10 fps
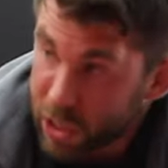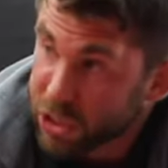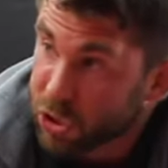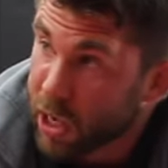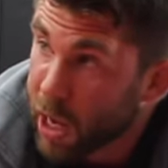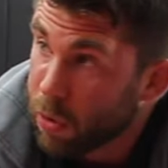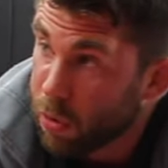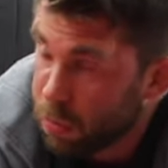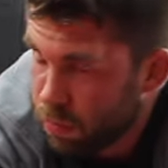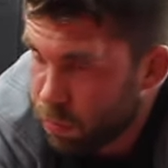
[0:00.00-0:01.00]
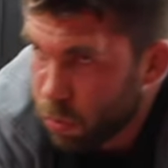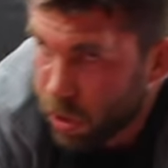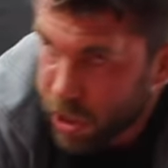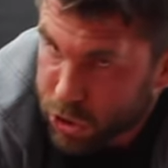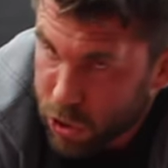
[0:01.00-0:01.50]
things are gonna, we'll
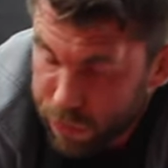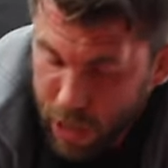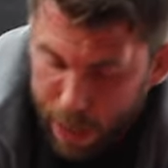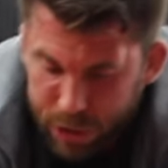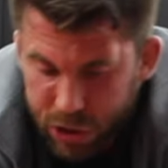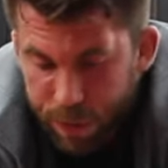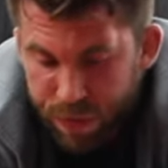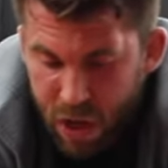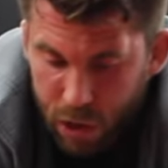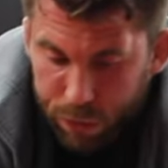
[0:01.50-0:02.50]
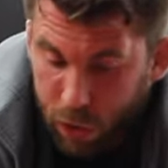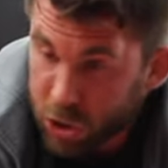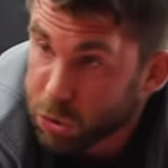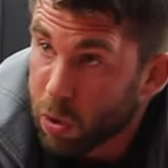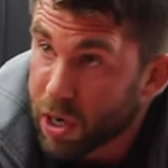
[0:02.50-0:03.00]
look at two different options.
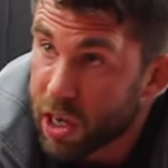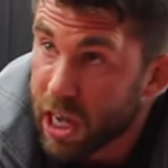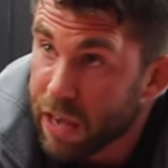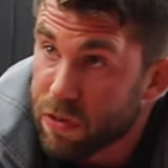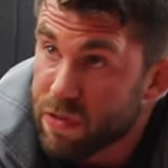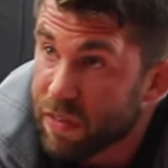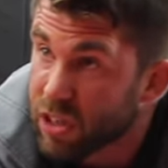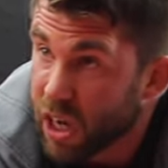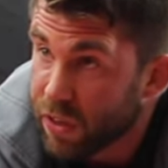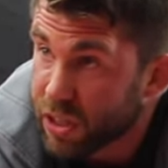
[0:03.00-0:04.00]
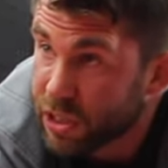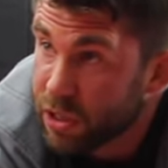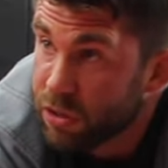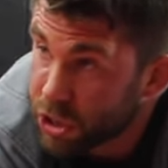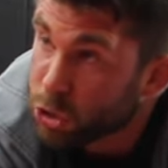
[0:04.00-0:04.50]
First one, if you've never done
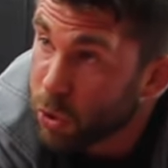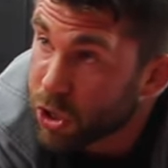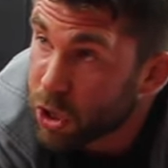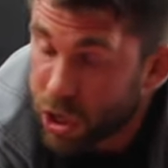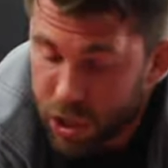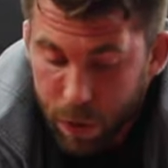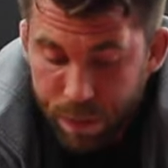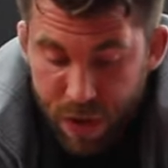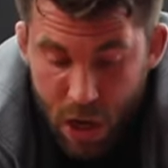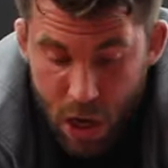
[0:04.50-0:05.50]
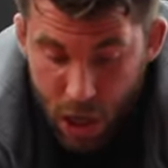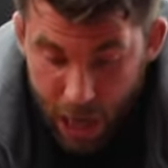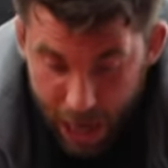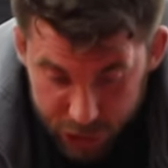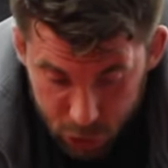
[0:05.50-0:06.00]
this, this is what you're gonna do.
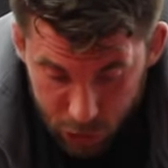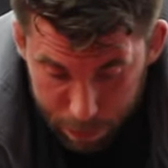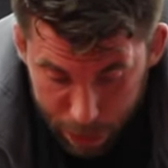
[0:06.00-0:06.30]
As you come